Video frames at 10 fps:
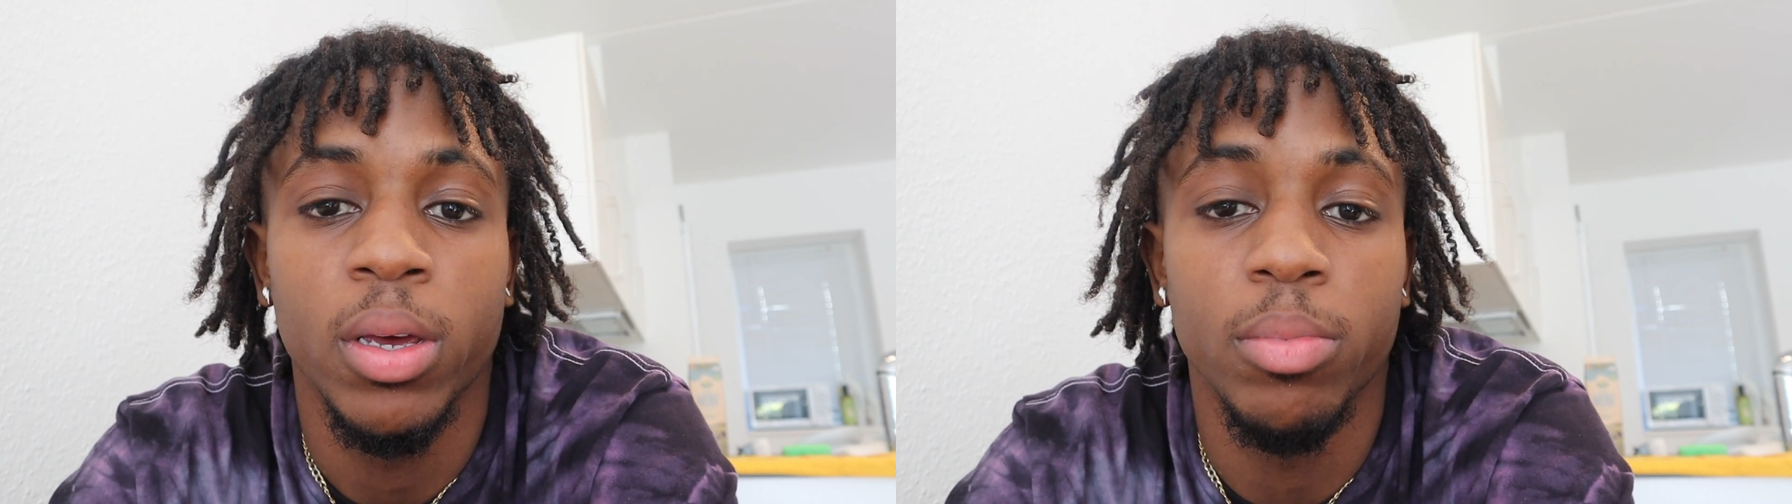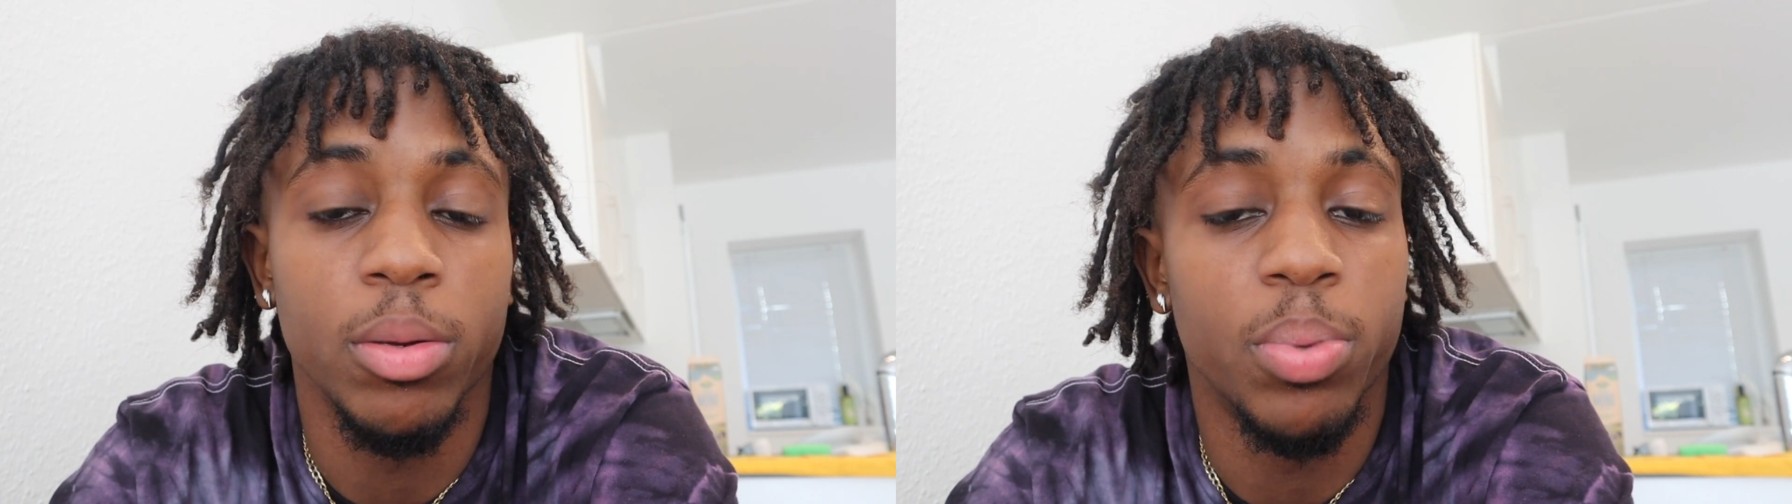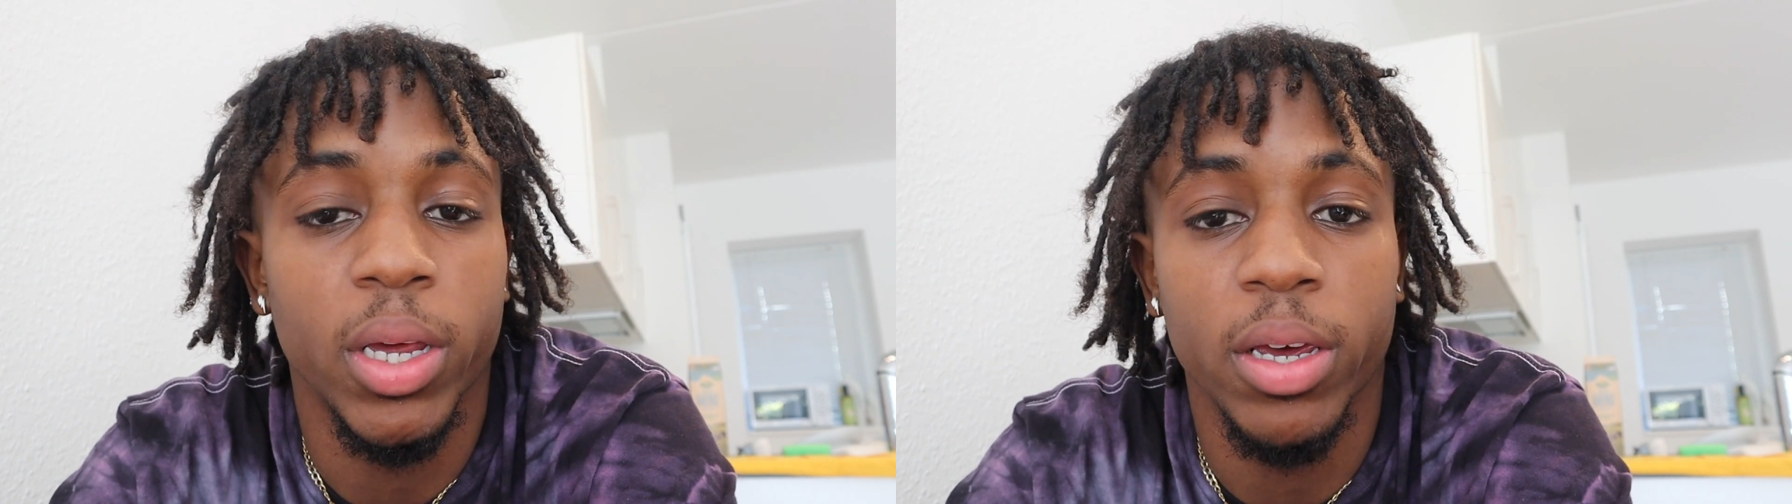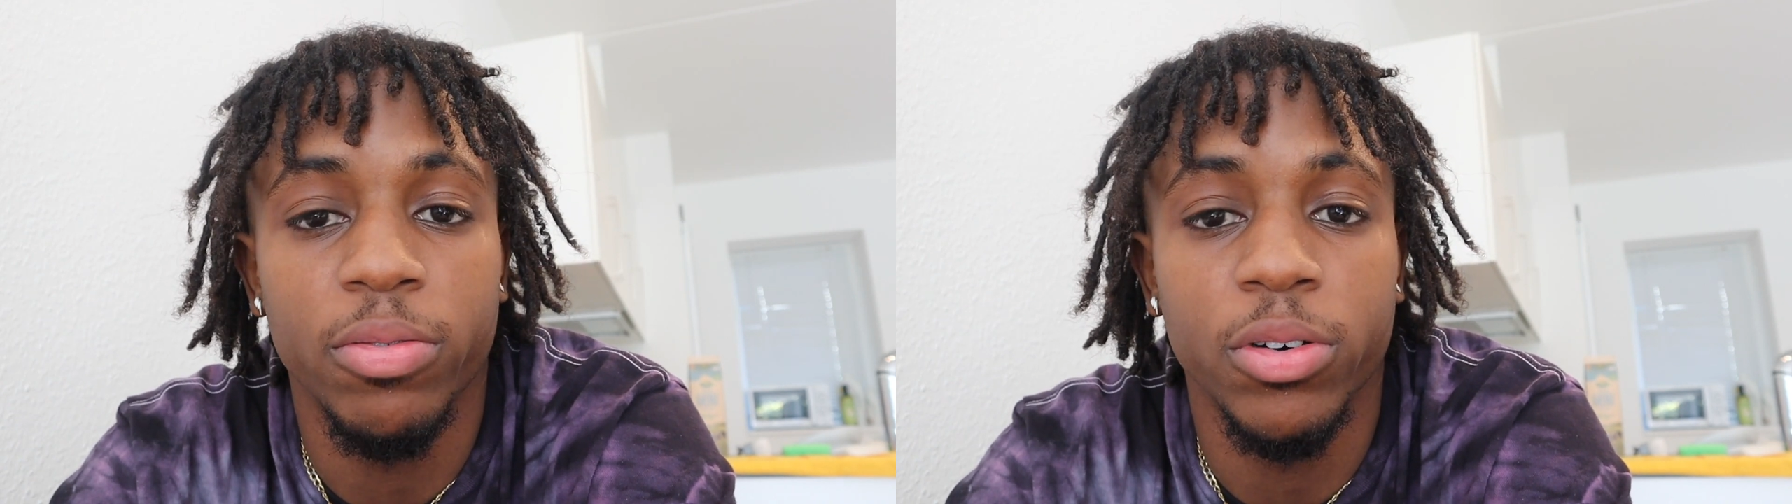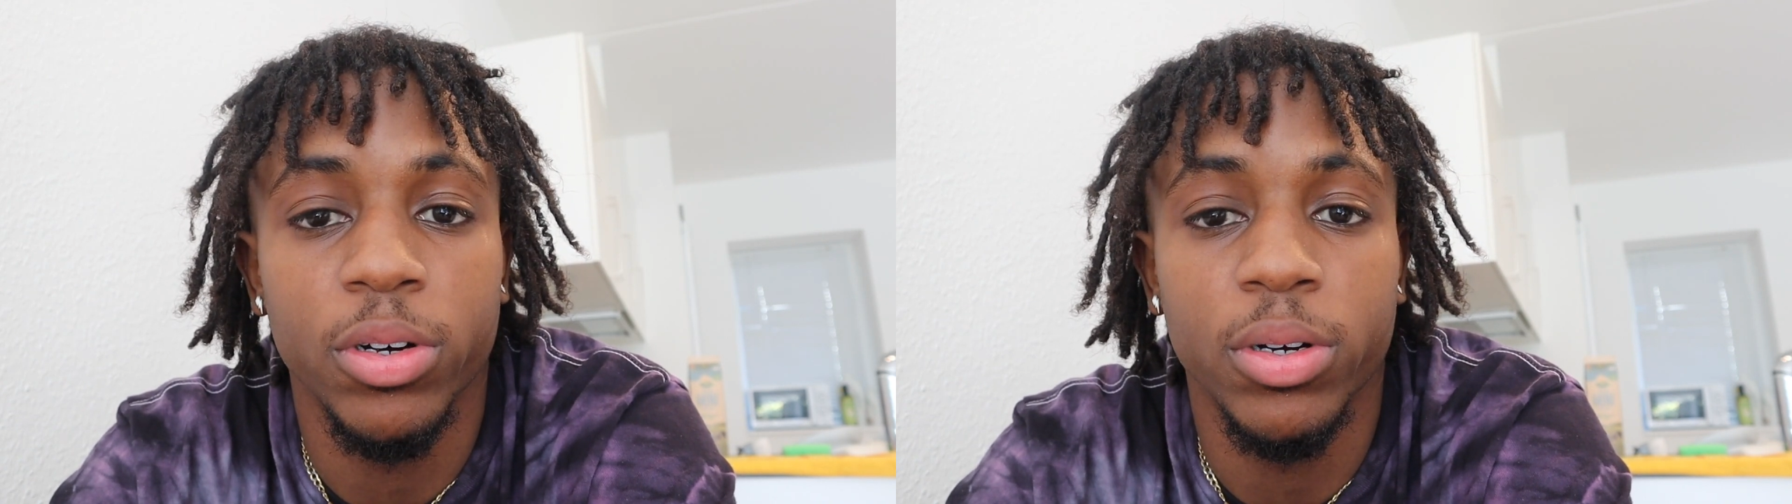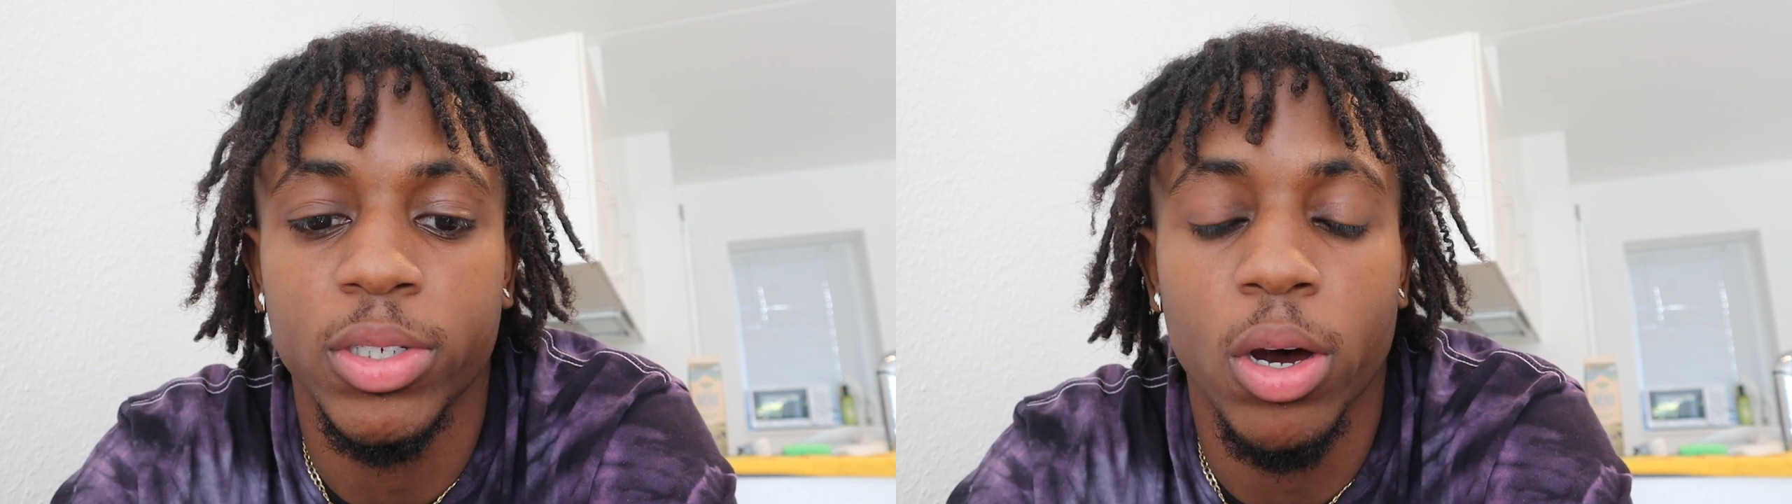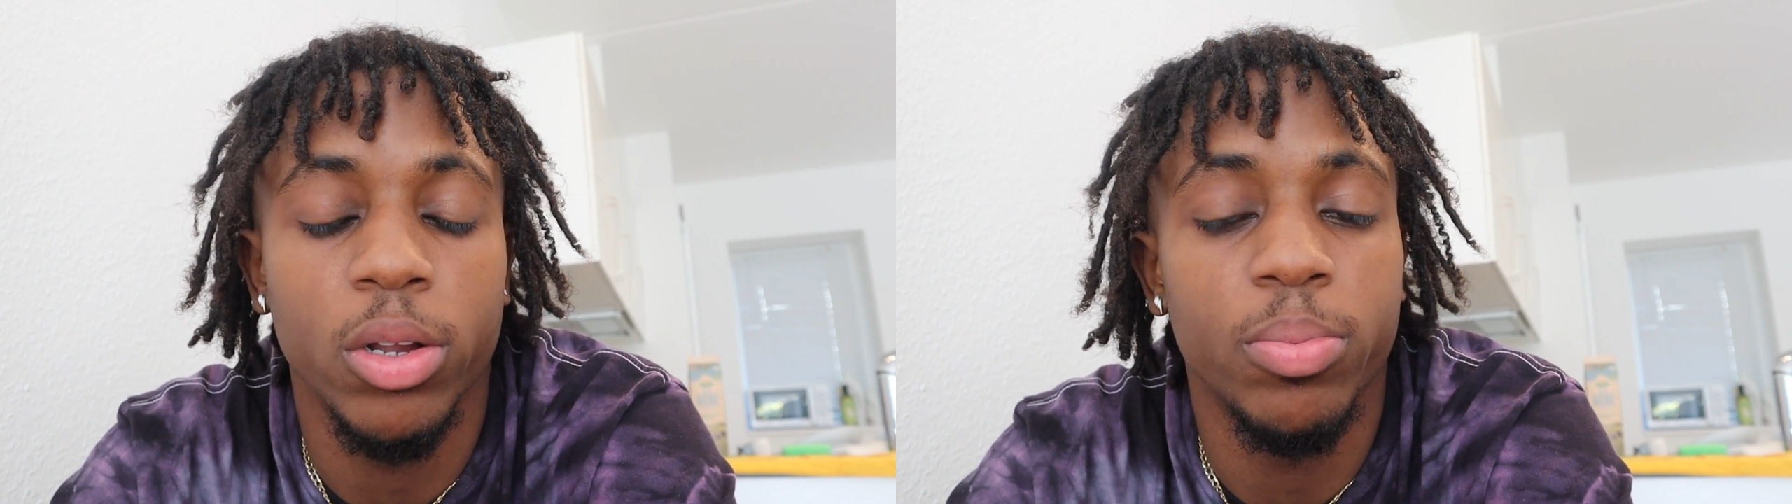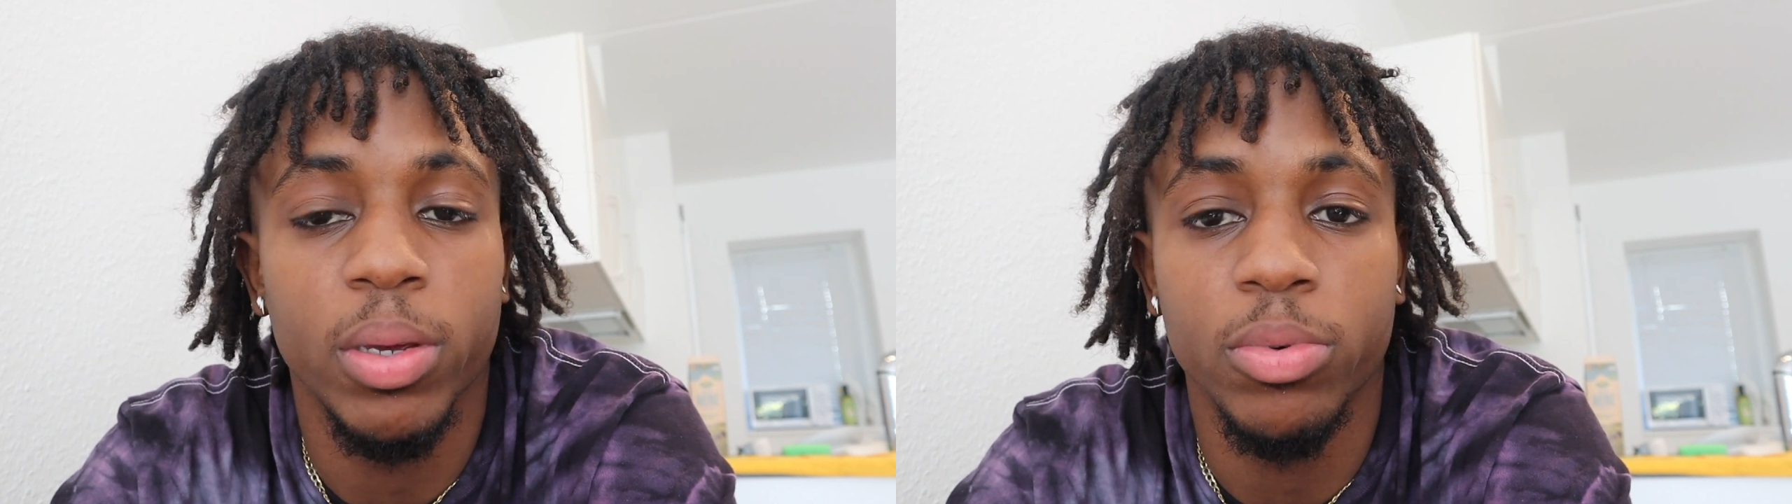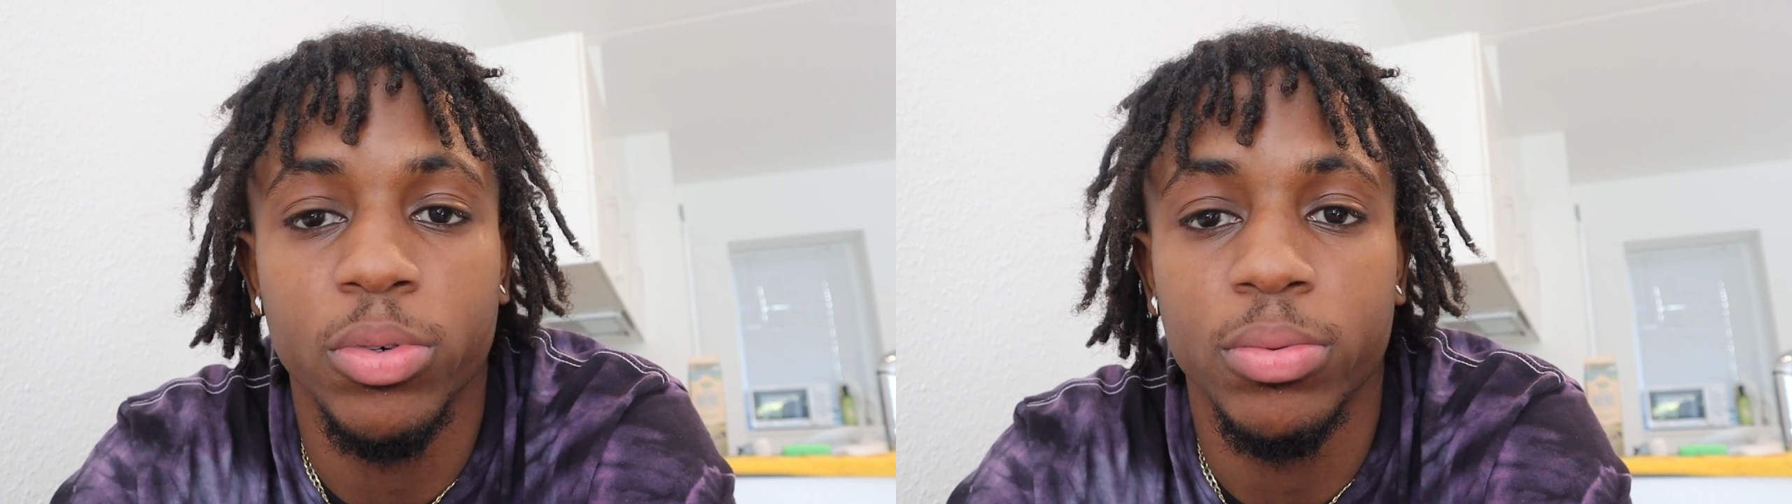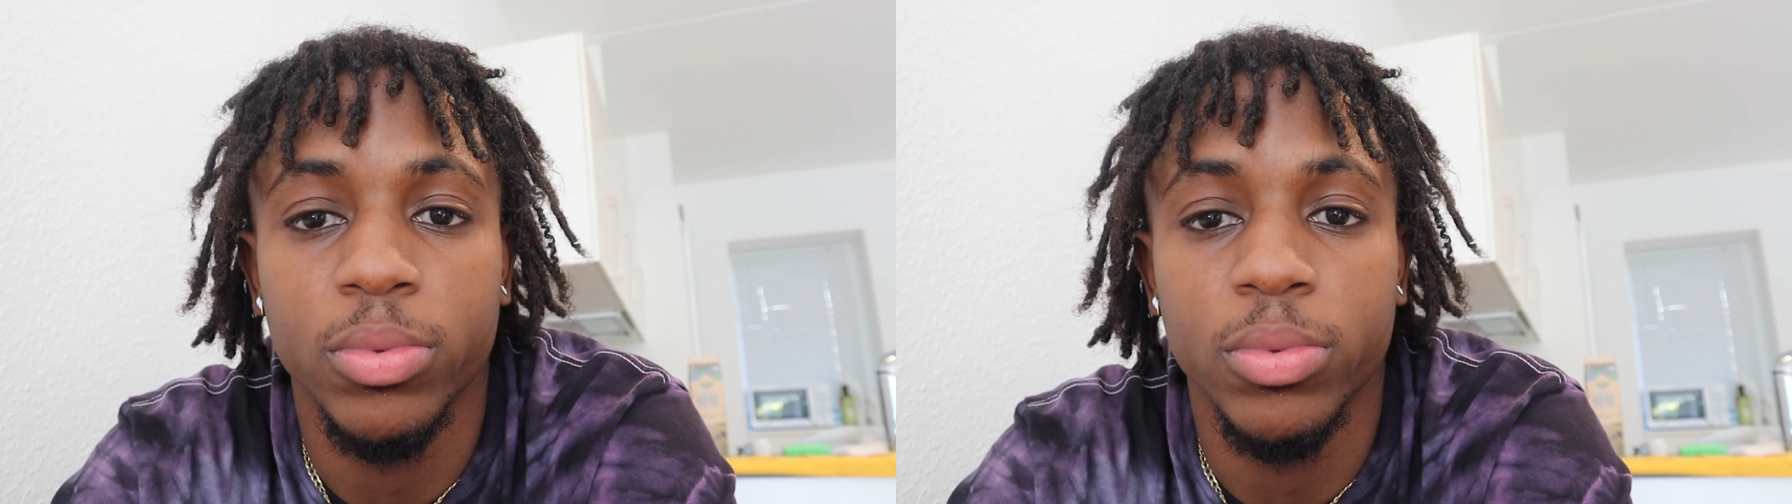be played for taller people.